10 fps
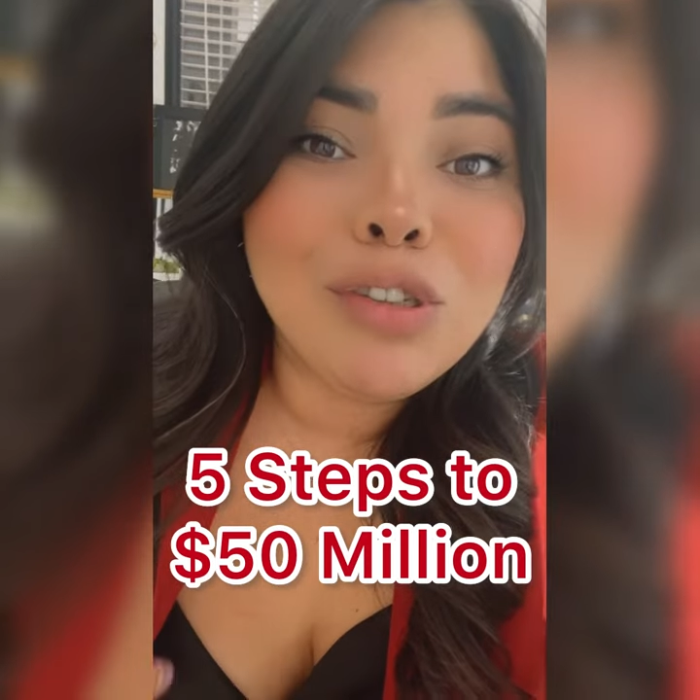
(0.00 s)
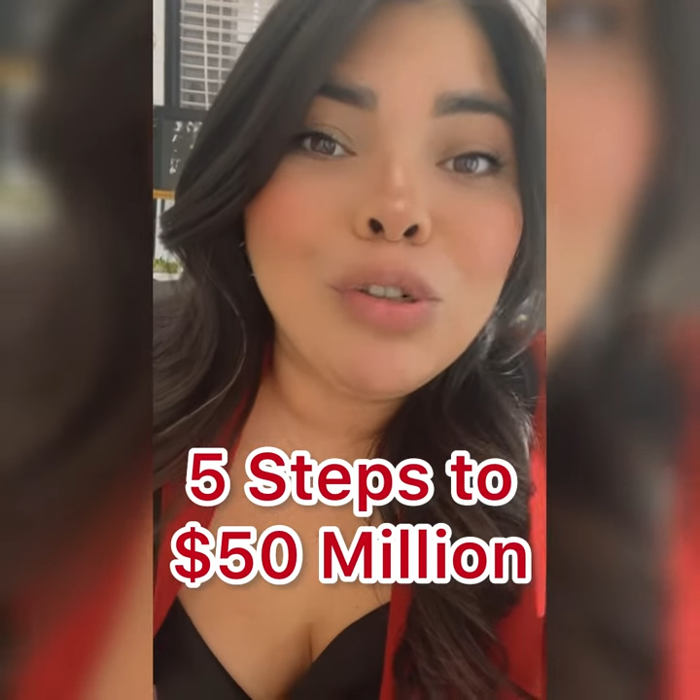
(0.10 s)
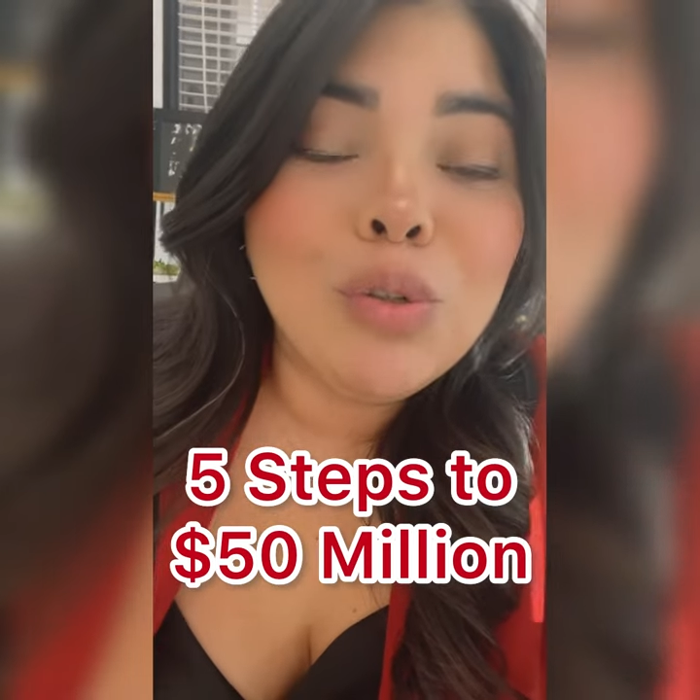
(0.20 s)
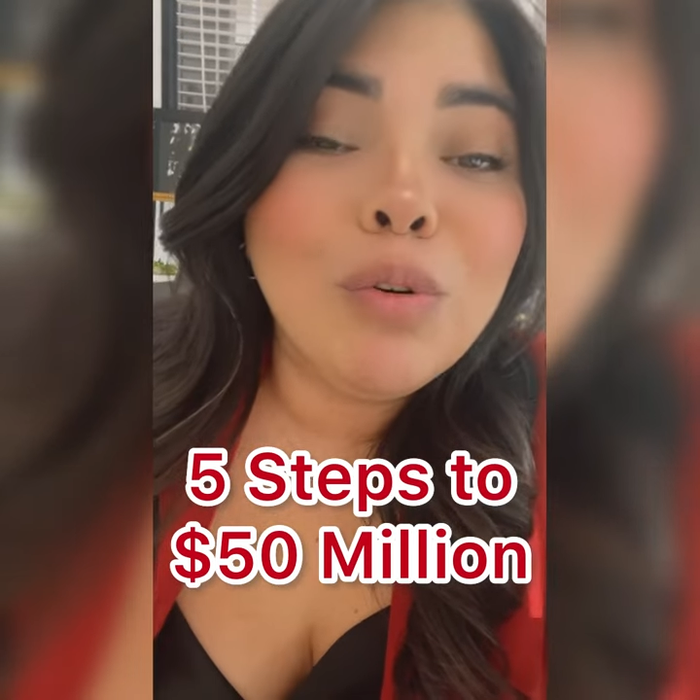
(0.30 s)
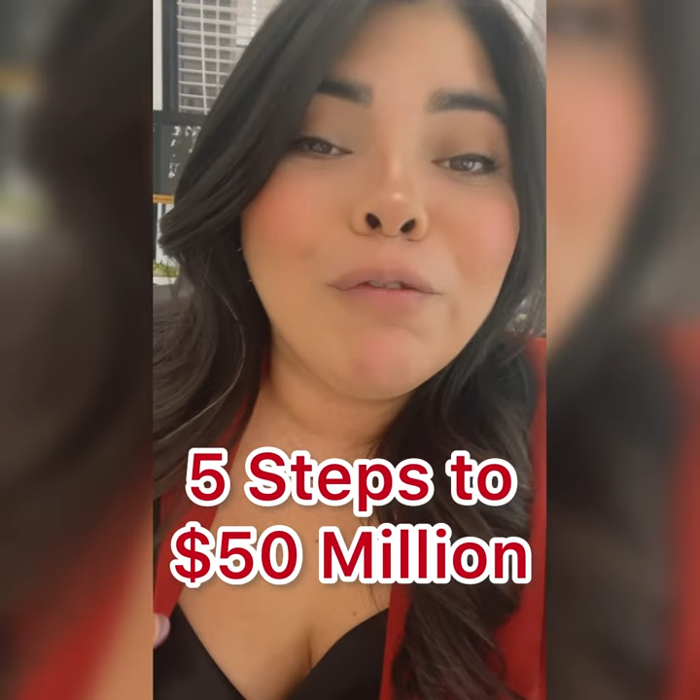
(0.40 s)

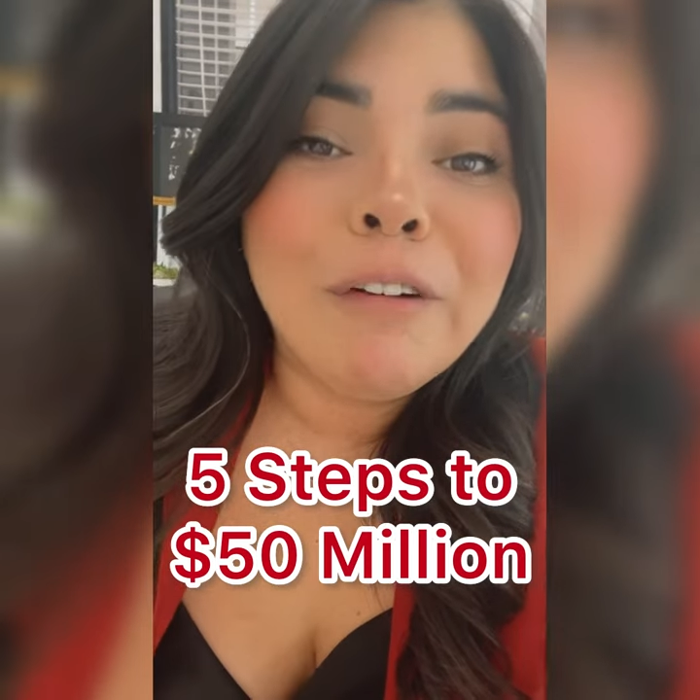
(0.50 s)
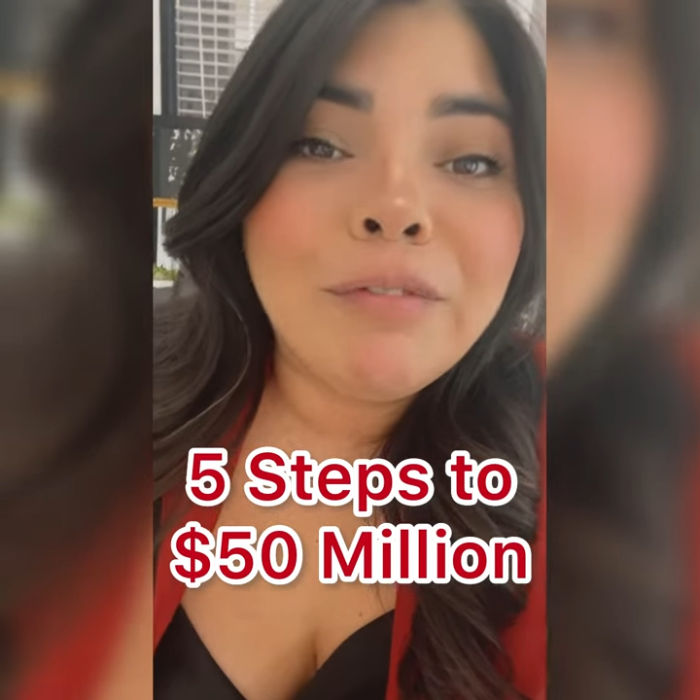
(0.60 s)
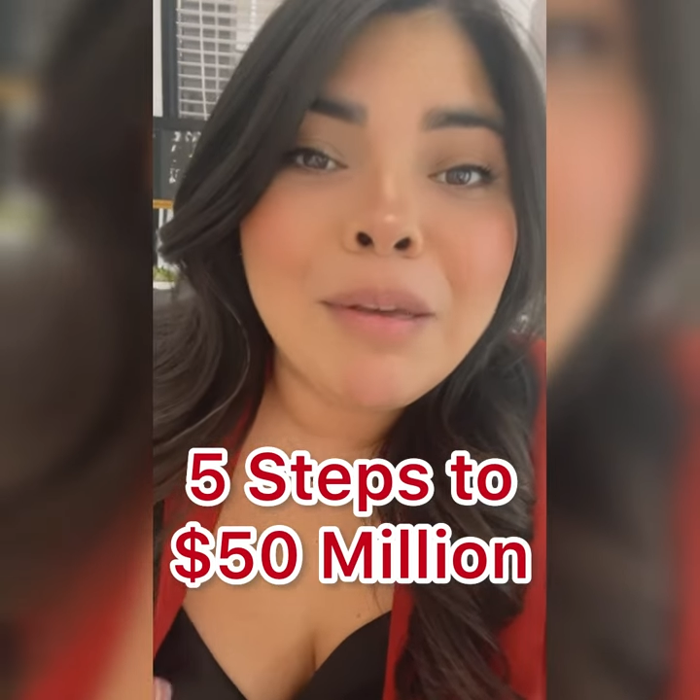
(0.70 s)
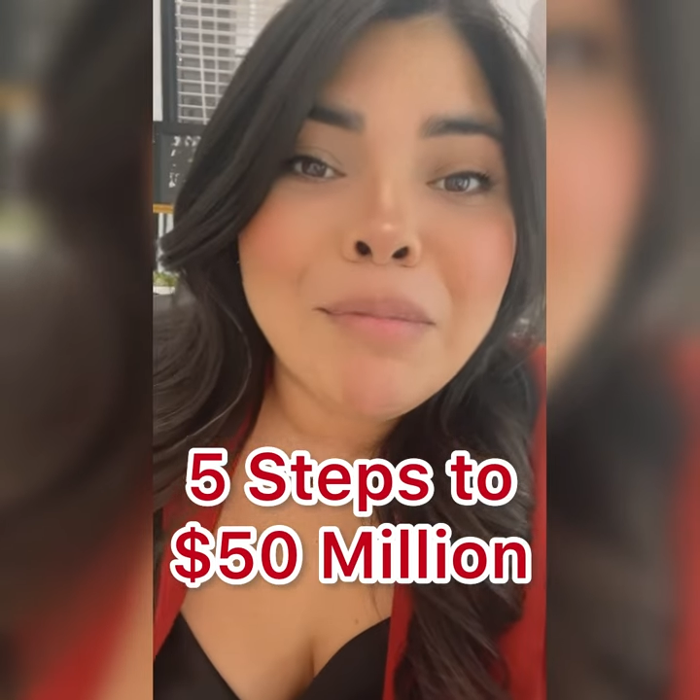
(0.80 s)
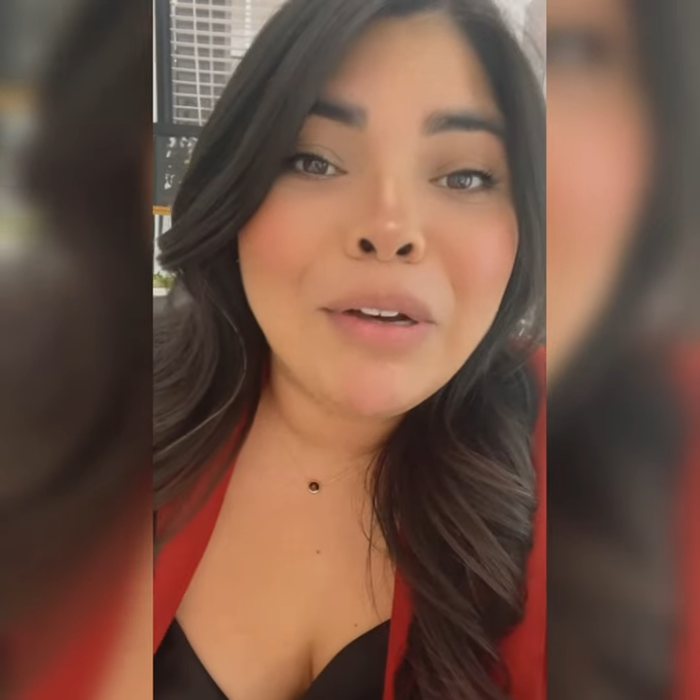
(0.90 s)
to
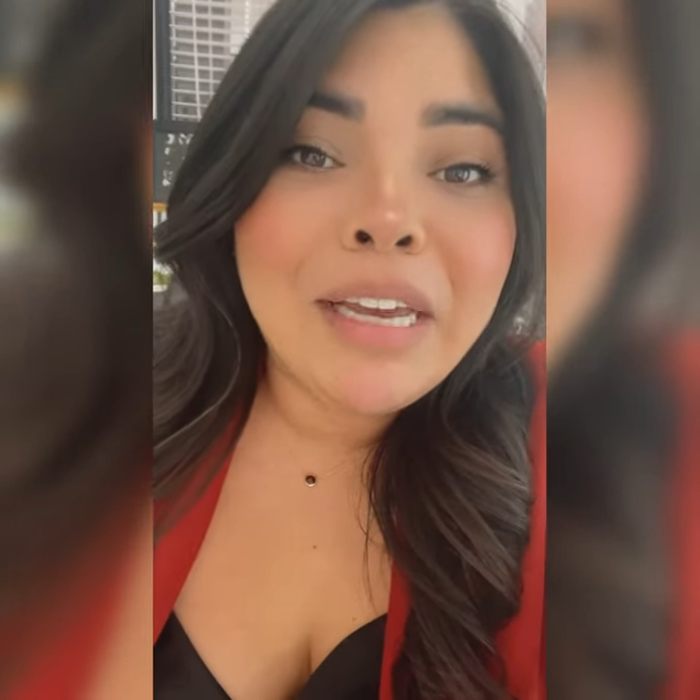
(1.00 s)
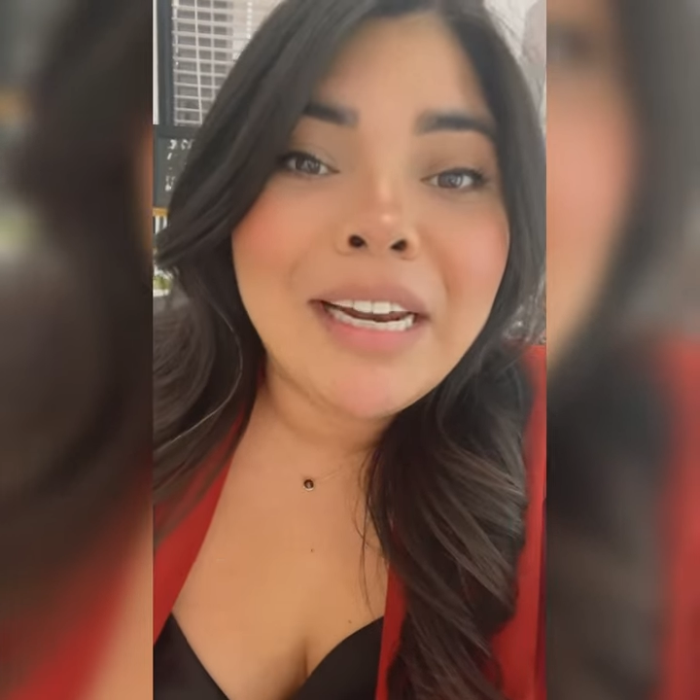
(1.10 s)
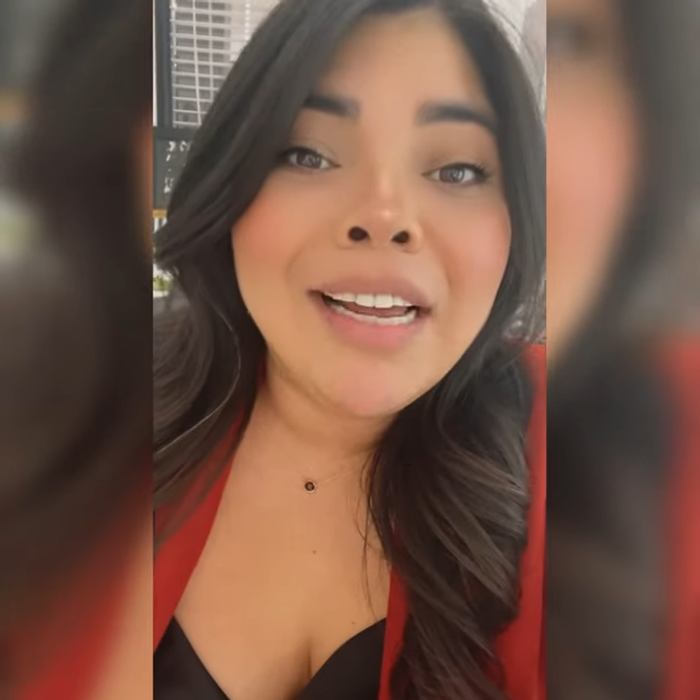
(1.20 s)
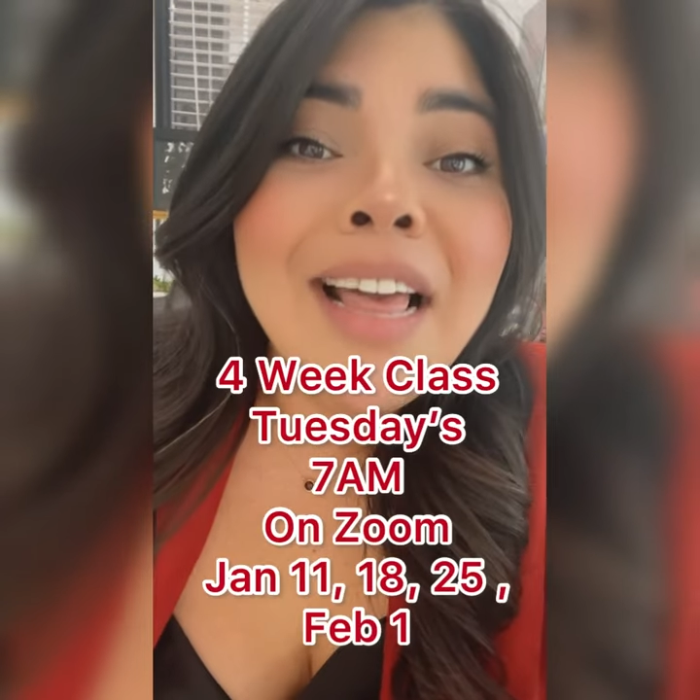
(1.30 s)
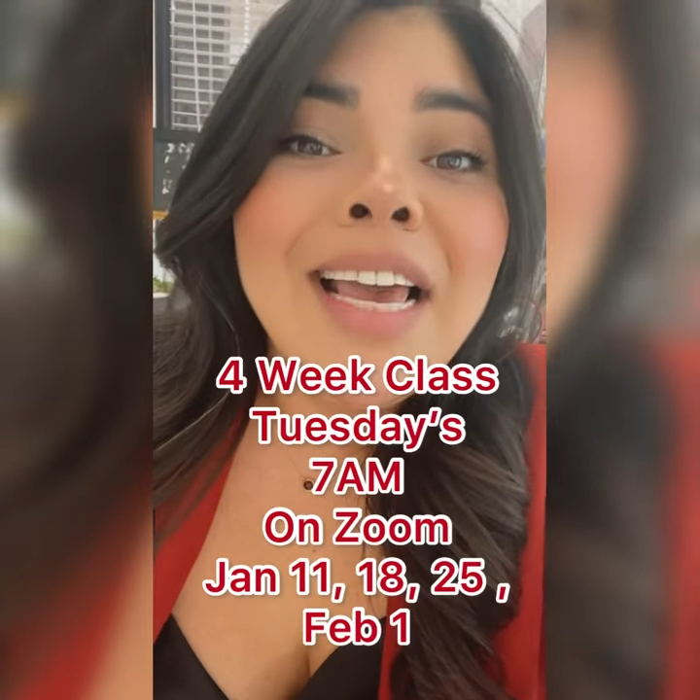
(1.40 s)
50 million.